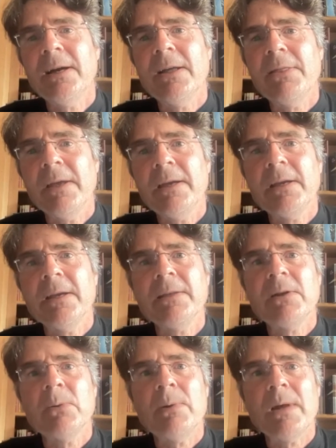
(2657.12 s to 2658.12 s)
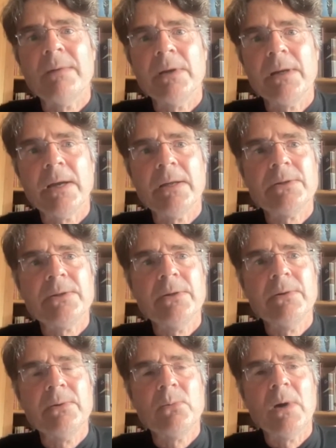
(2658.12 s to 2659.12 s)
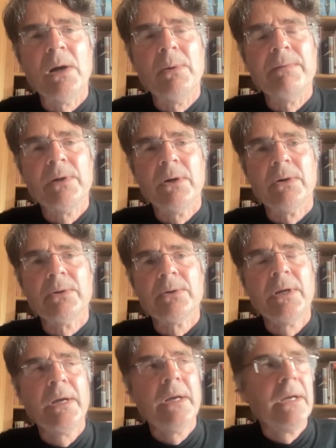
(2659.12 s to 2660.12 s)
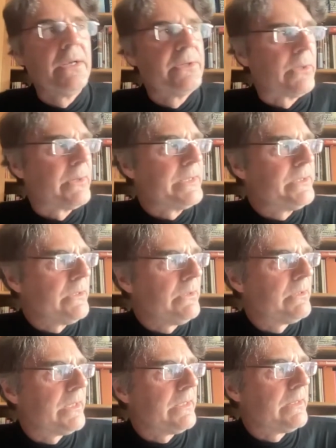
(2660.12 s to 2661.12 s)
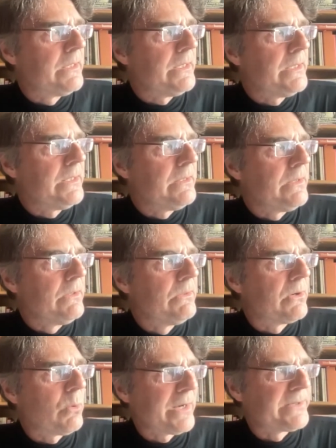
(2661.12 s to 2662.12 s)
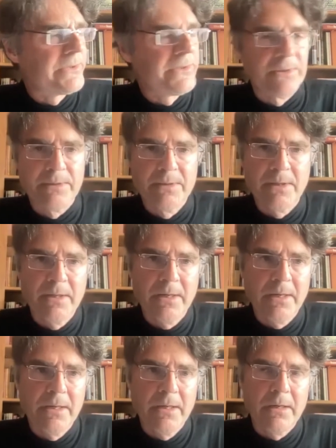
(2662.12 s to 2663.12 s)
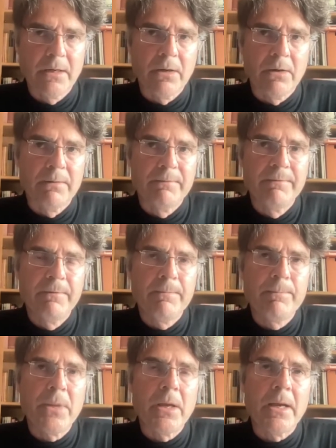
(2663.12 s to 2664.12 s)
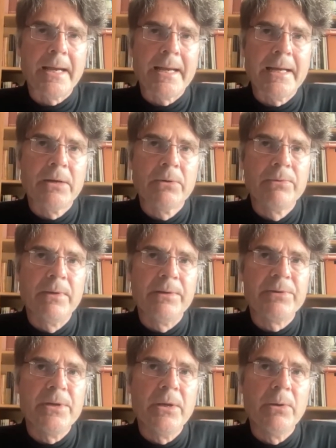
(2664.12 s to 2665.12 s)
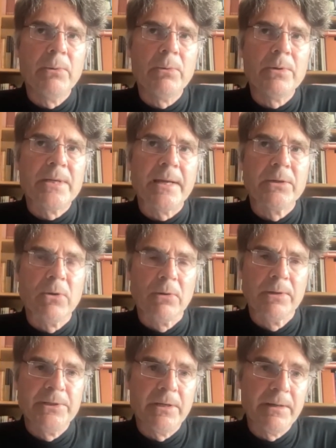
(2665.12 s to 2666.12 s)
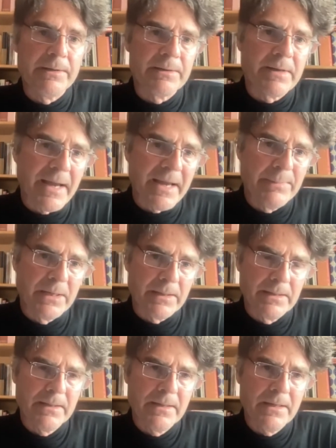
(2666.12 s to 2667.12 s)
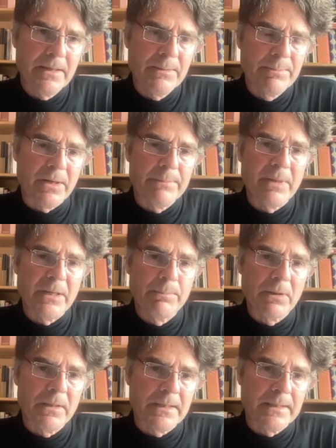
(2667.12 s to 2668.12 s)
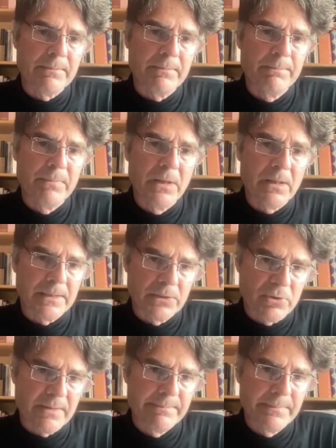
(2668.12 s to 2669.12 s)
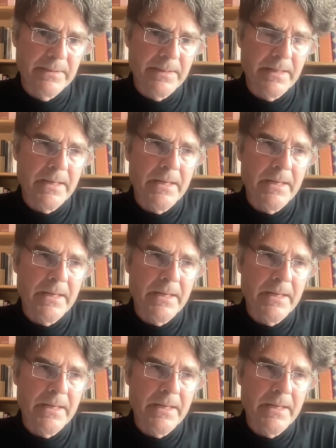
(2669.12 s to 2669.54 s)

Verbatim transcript: uh, thinking that we would ever get to where we've got. So I do think the, the question of how this new technology and its gaming by people like, like Trump